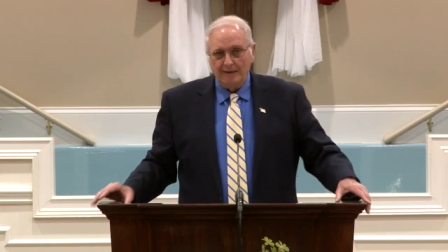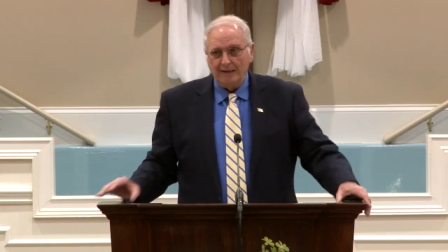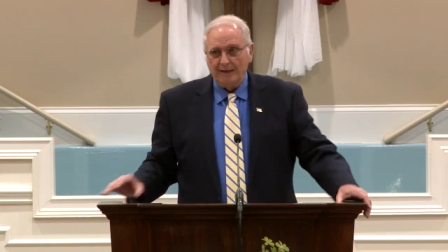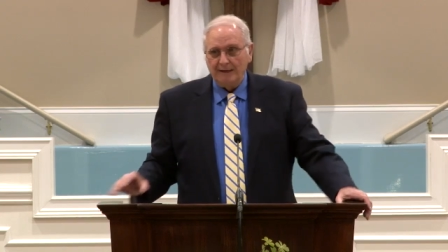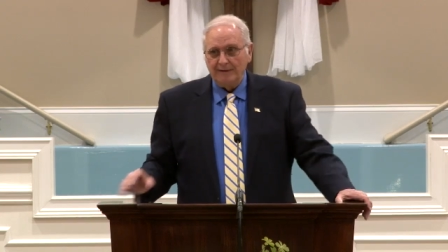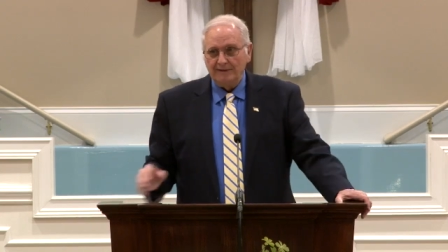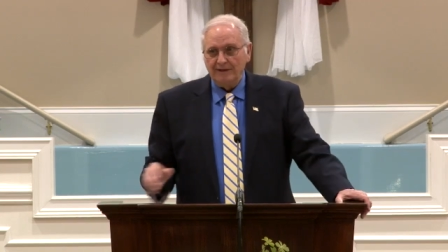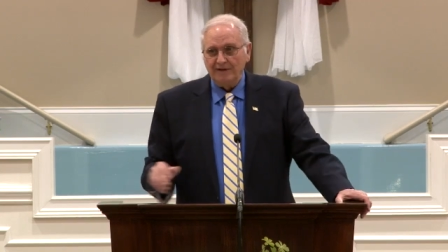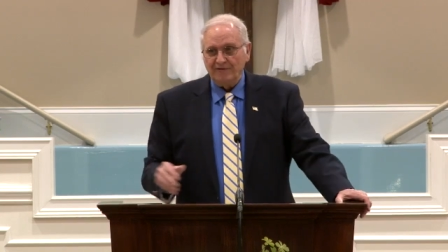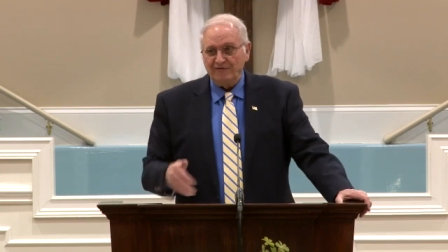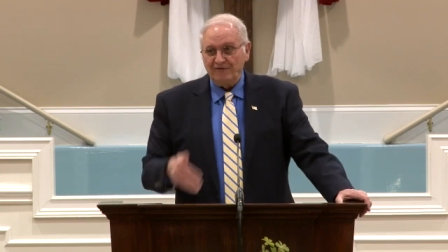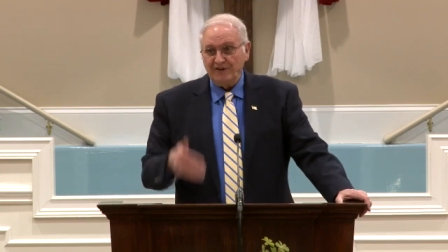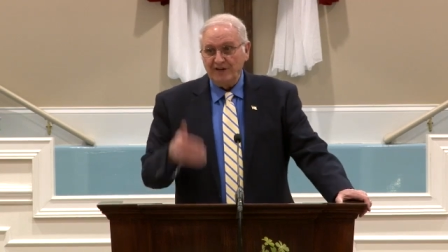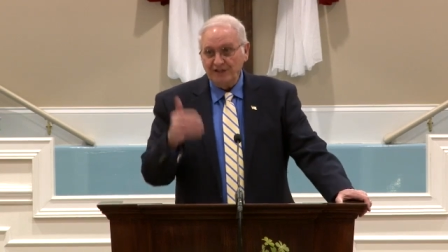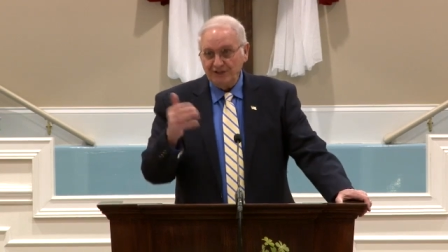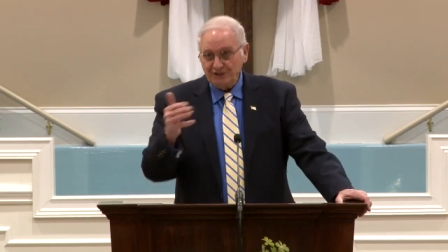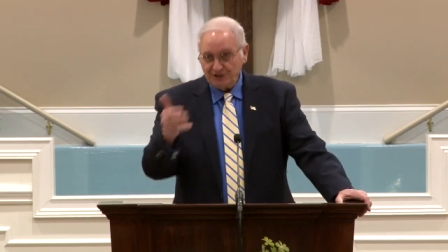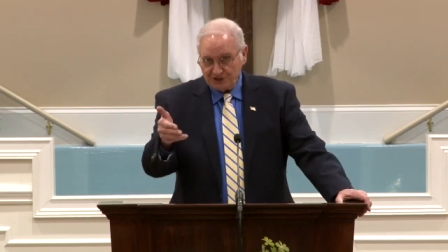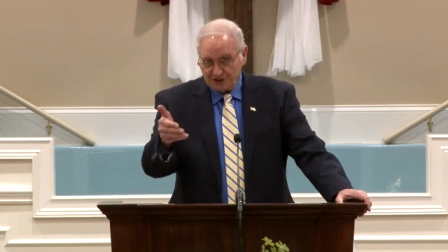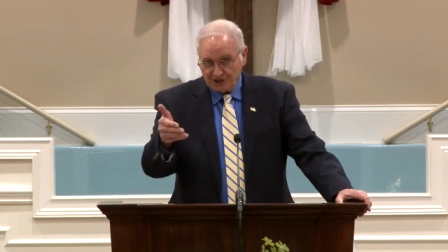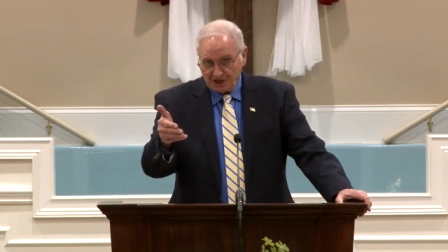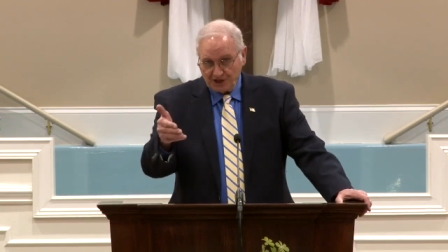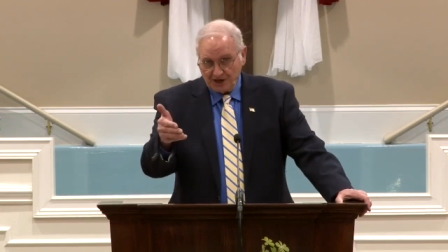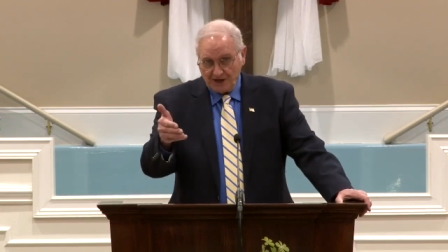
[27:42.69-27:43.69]
And they
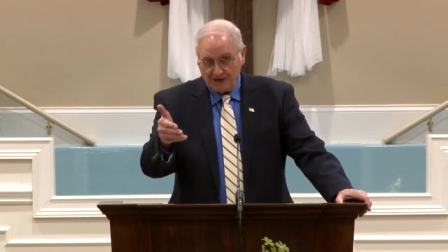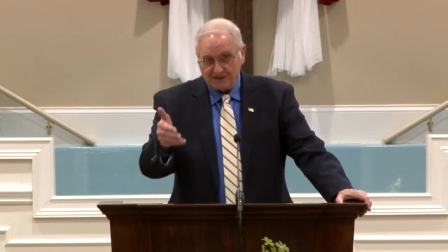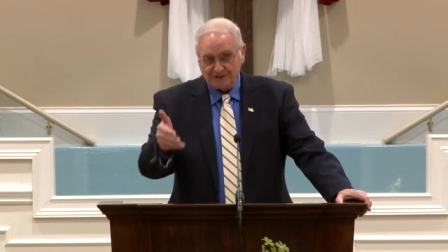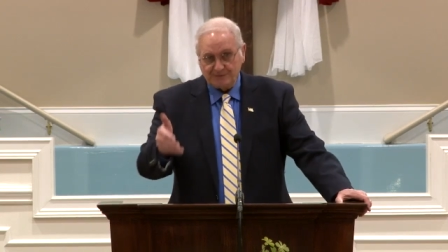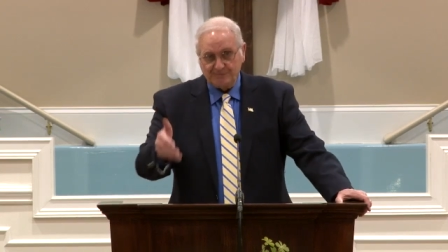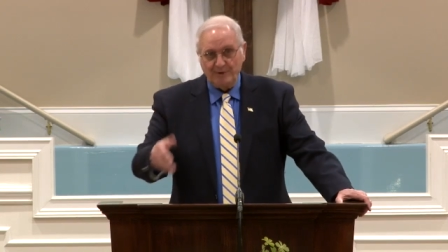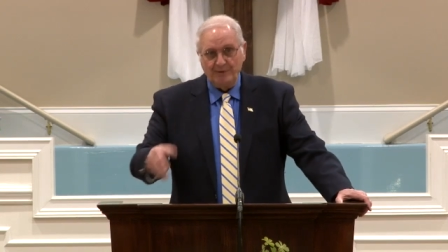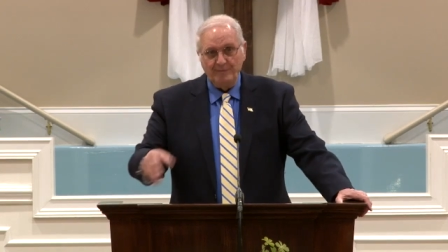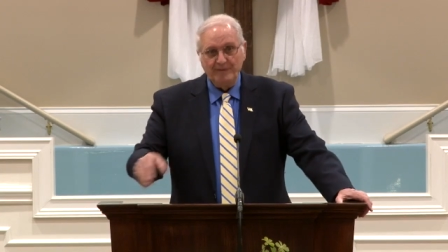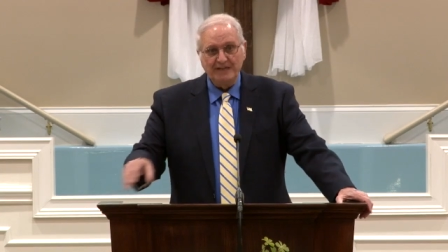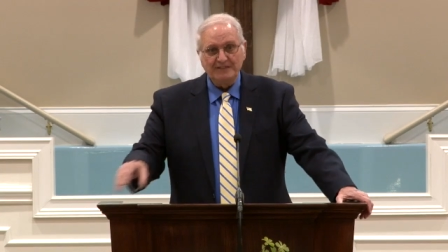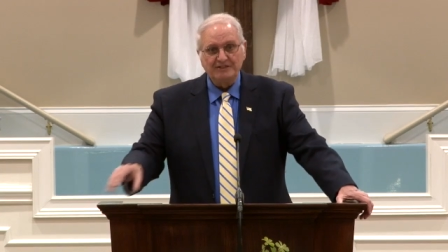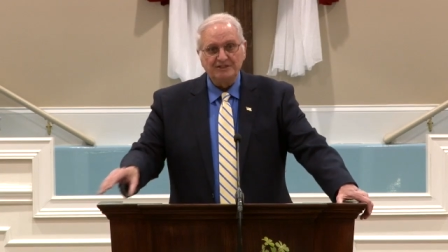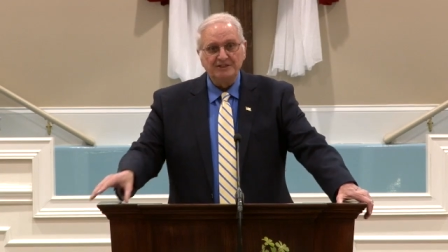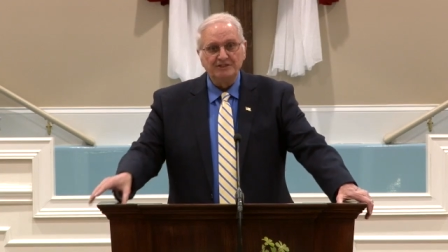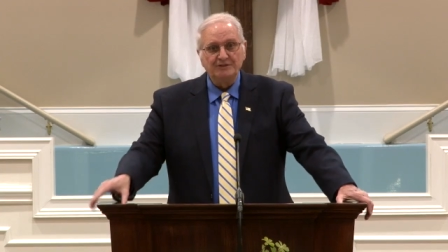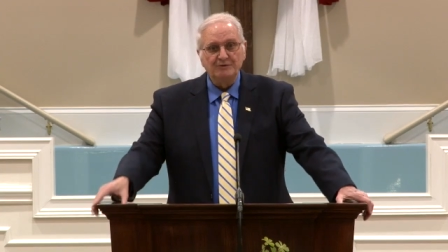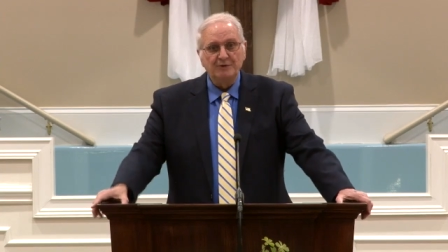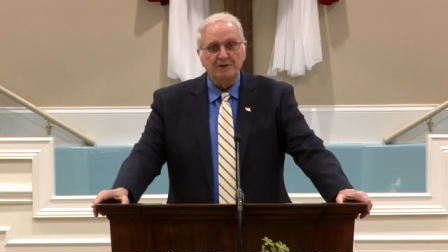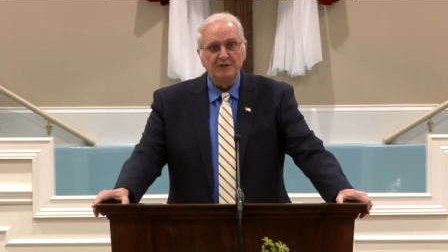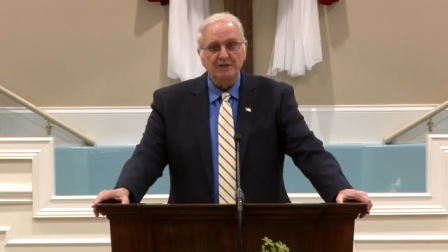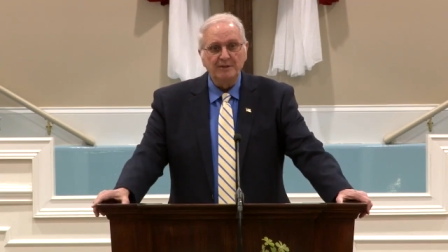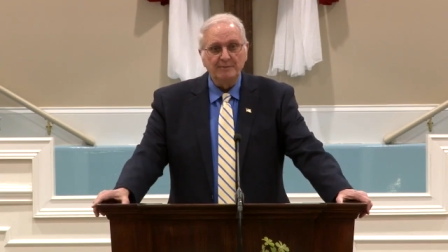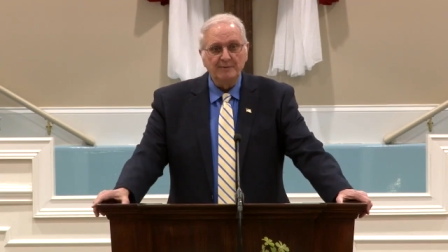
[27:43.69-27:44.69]
finished the gospel
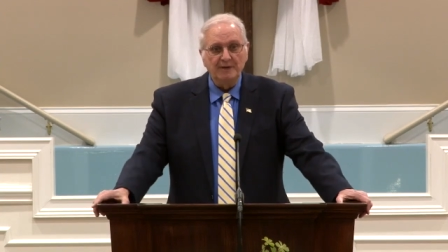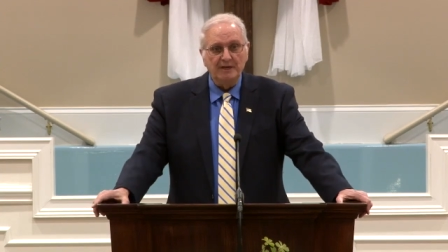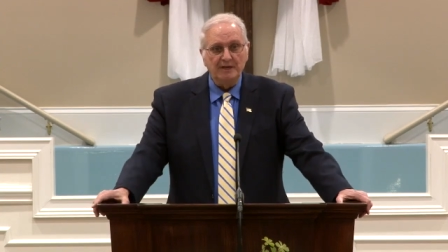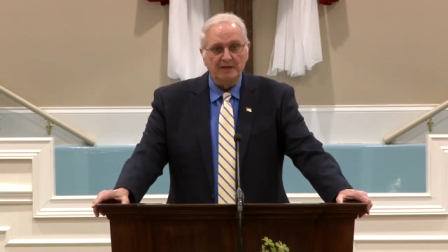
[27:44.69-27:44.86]
message with him,